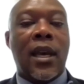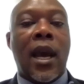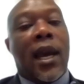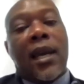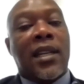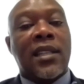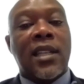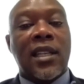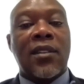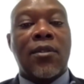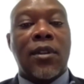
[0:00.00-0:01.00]
I can
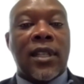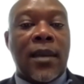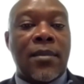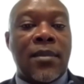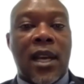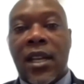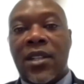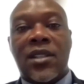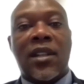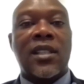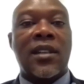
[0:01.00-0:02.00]
restructure 4 times, I can
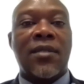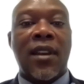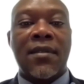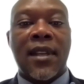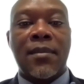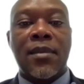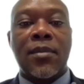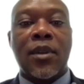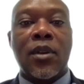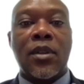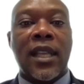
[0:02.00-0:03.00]
restructure 5 times,
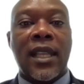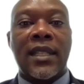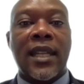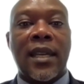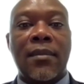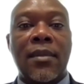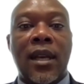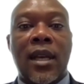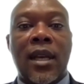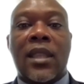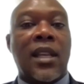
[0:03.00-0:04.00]
because at that time,
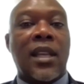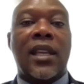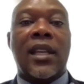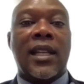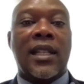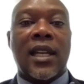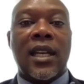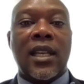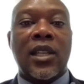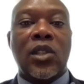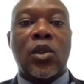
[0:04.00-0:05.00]
the regulator
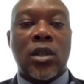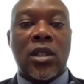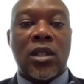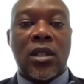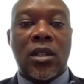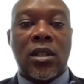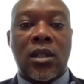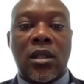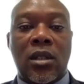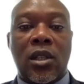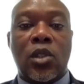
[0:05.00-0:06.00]
is not
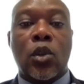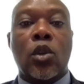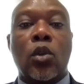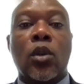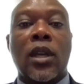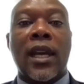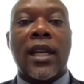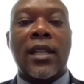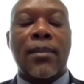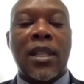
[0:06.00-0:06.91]
looking at it.